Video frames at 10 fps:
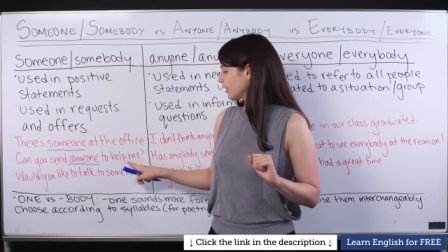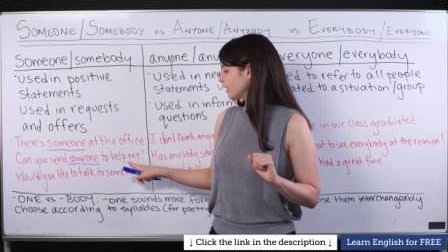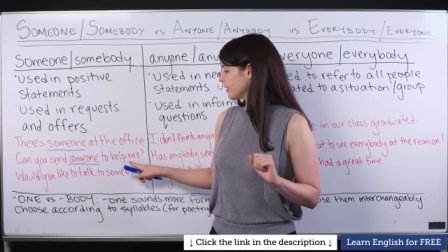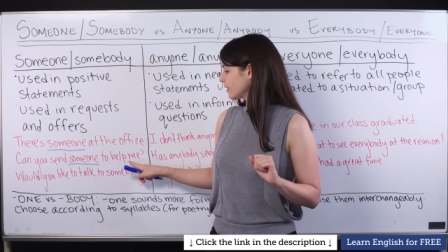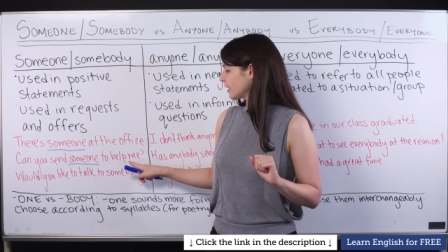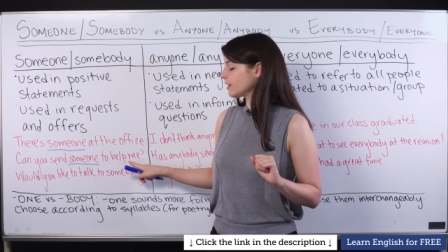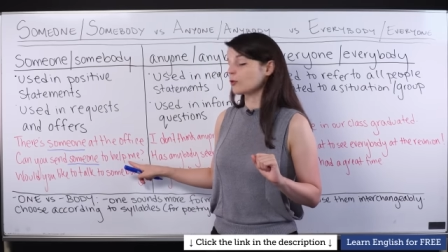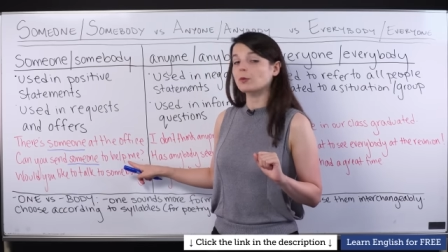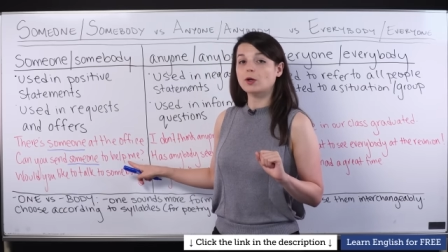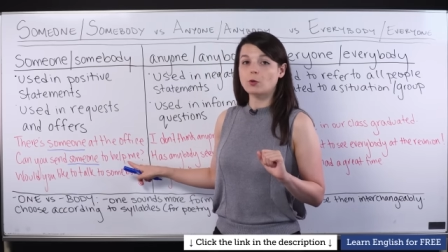This is
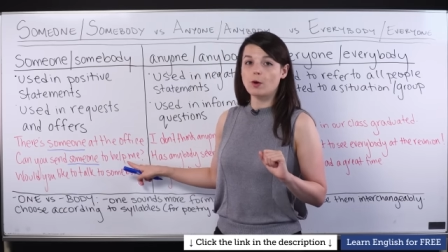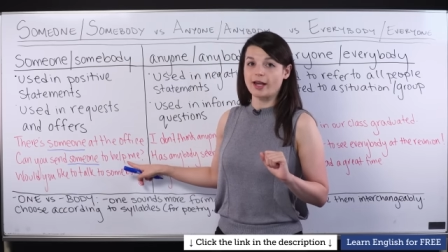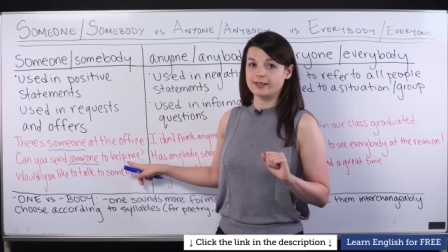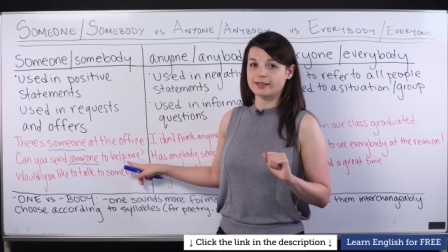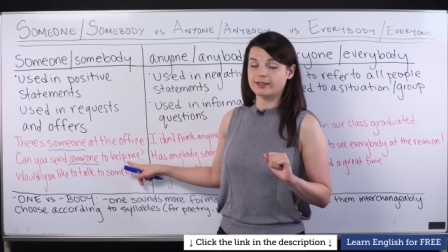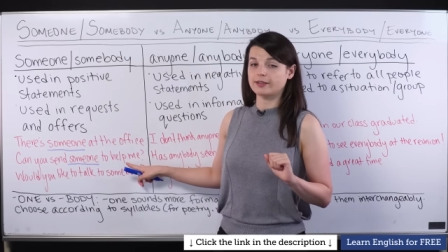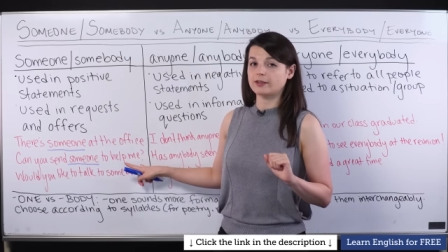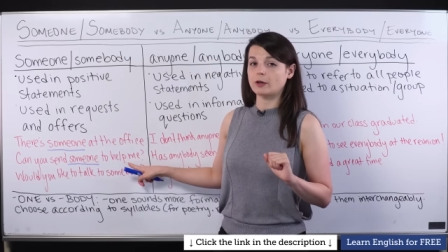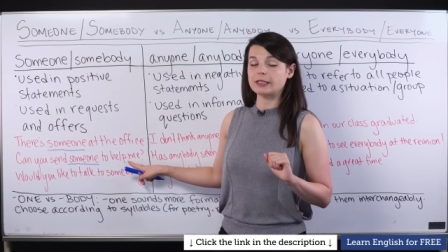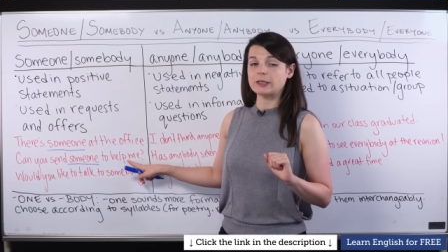a request,
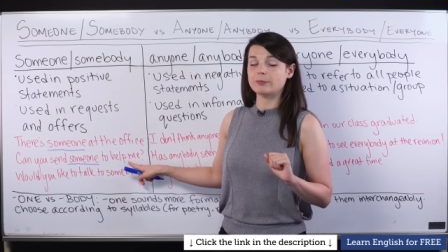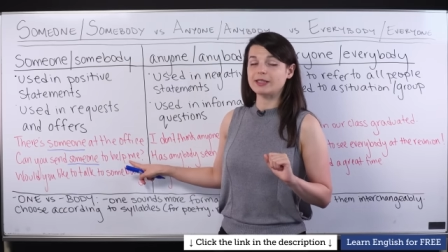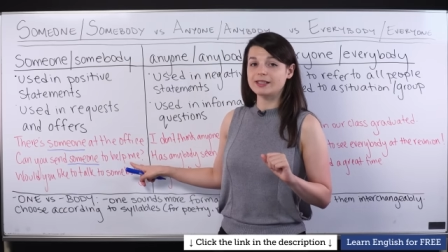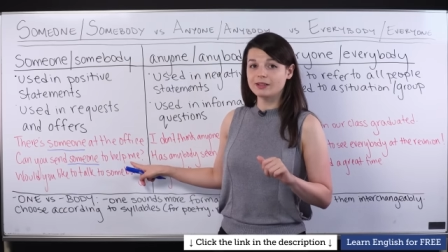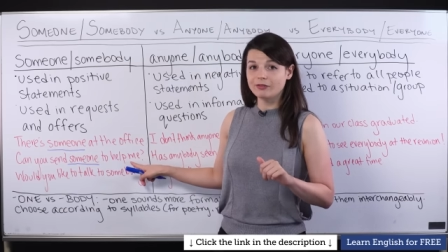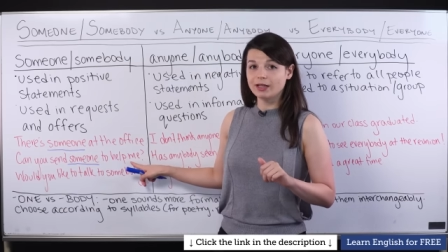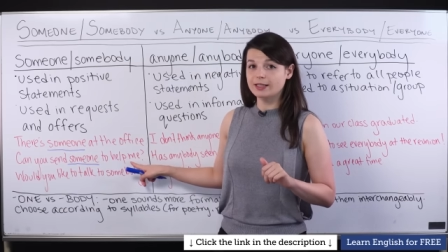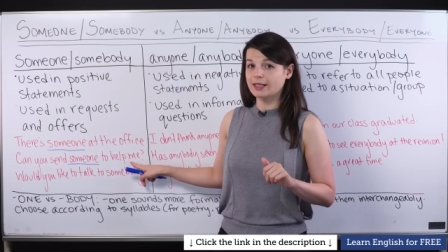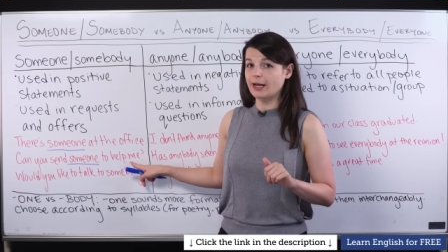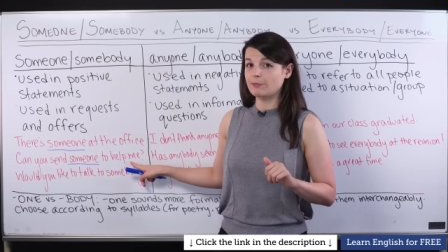so a specific
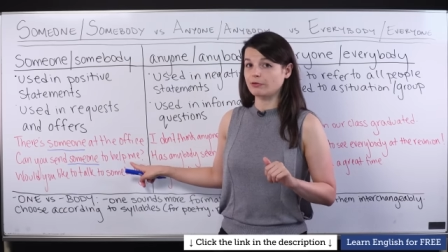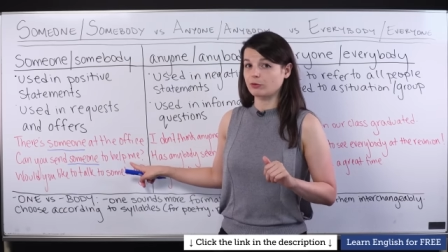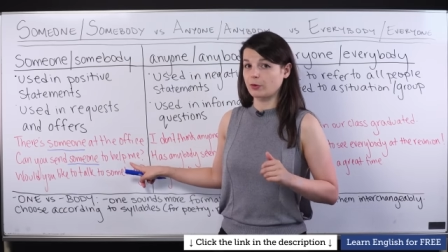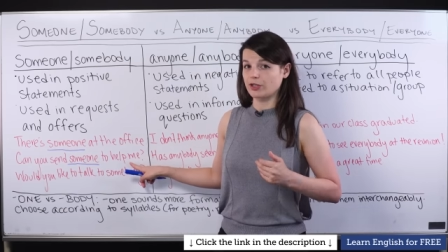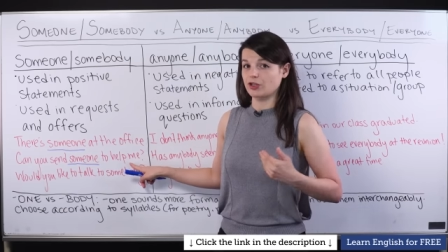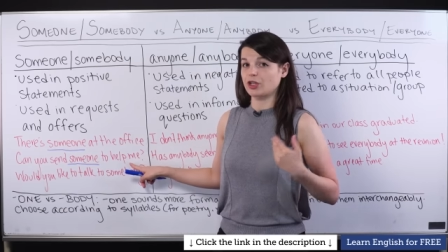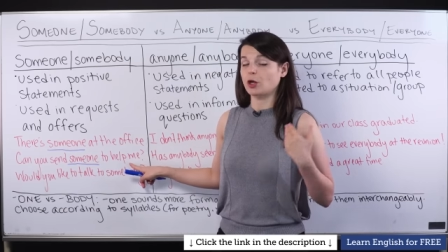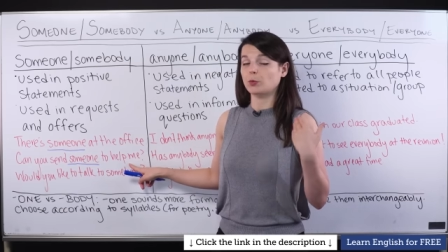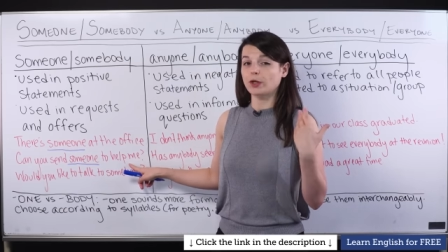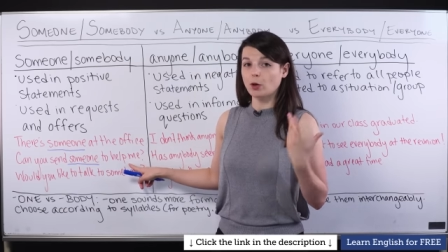type of question,
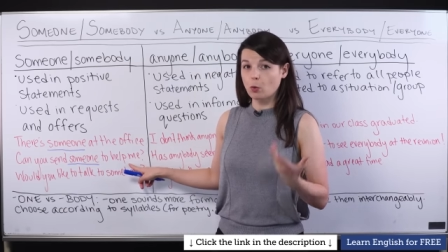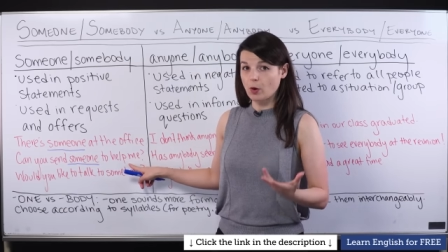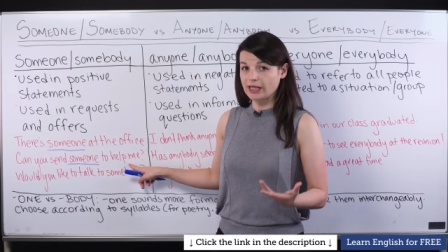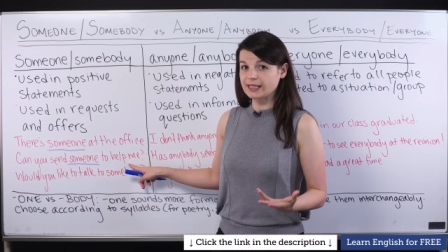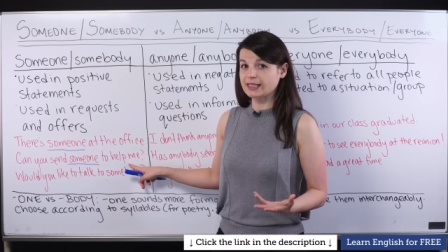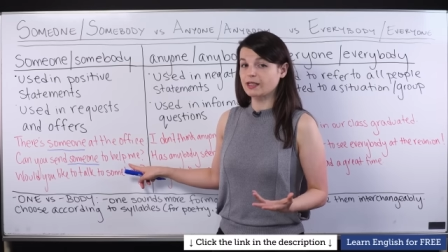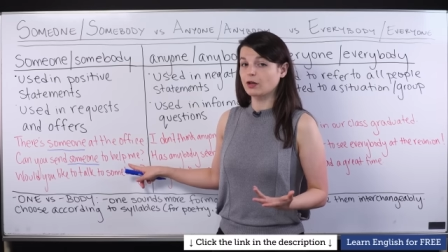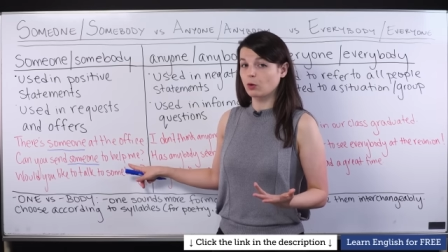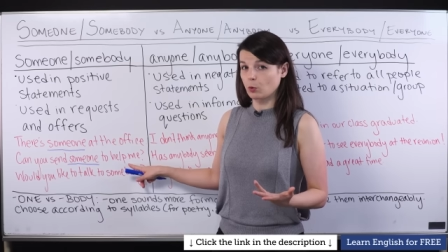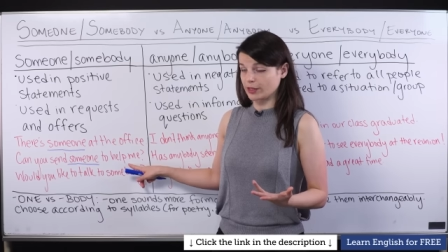a request
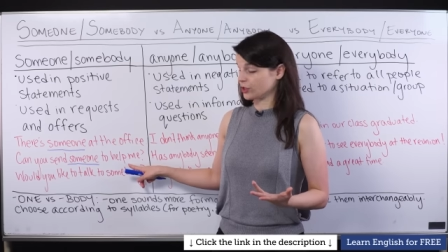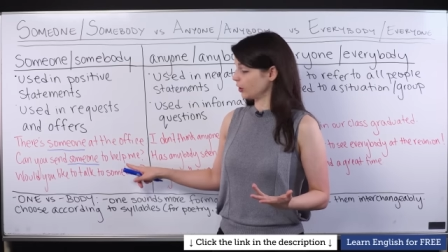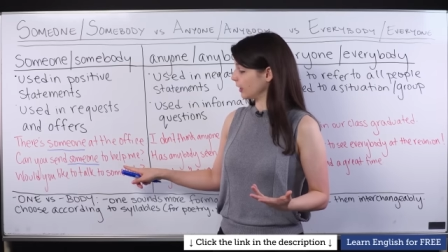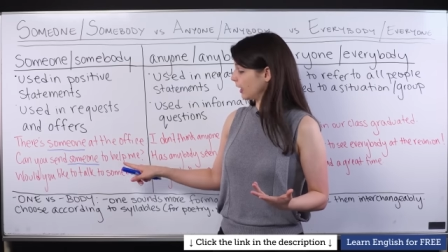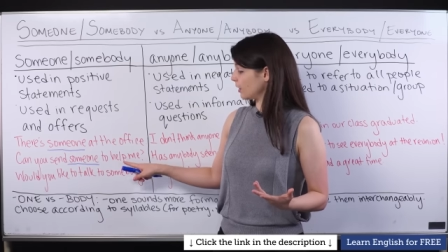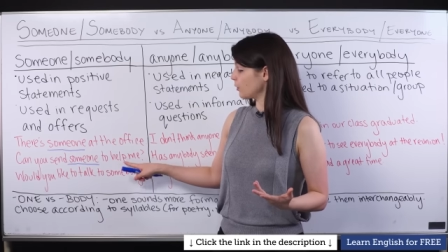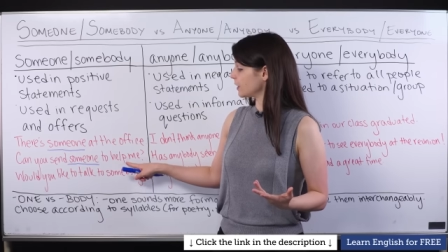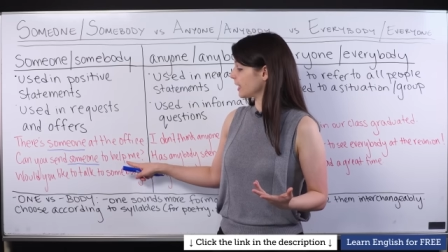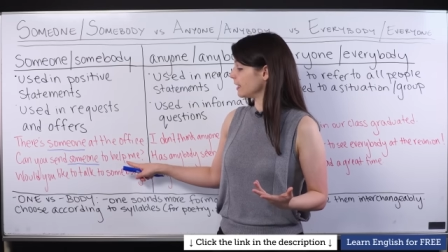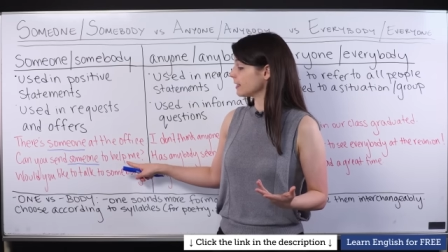question. Can you
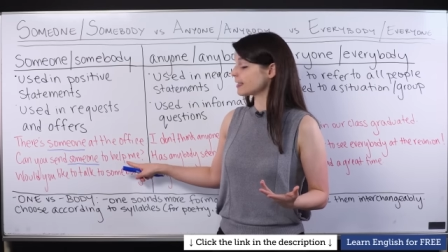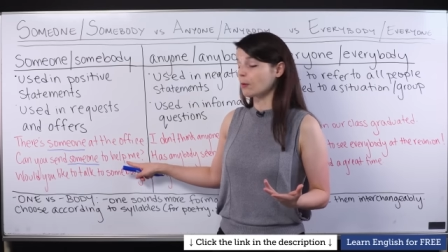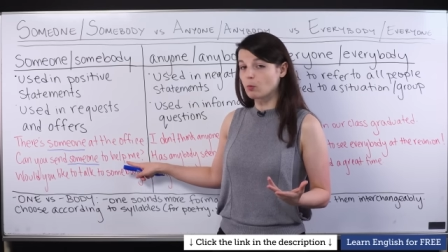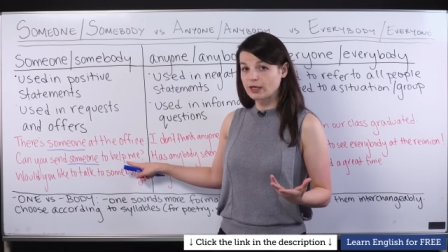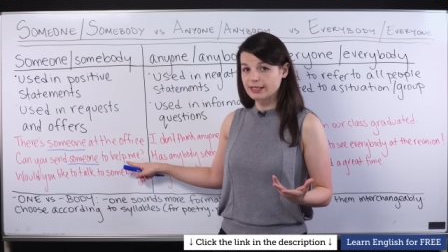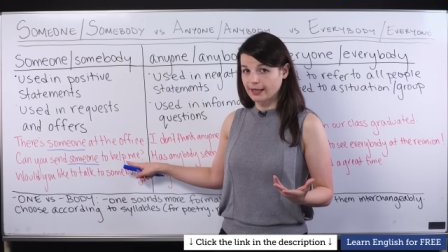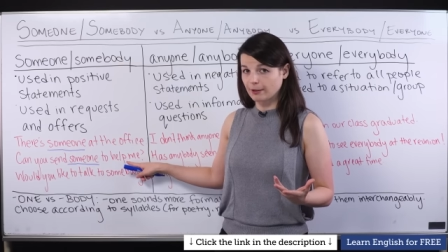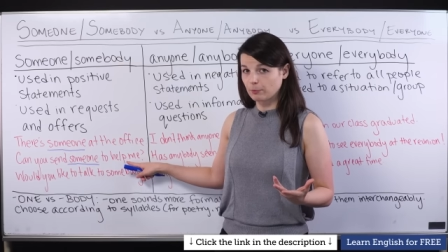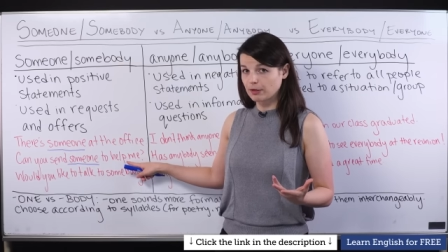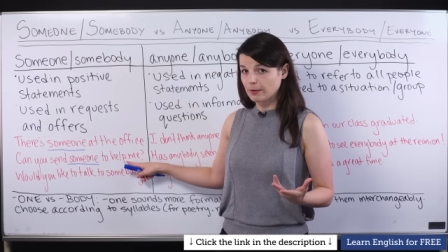send someone to
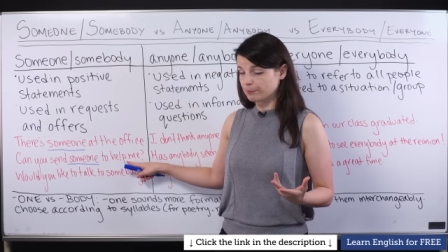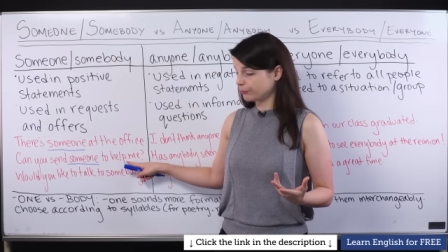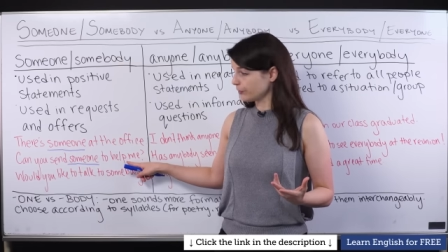help me?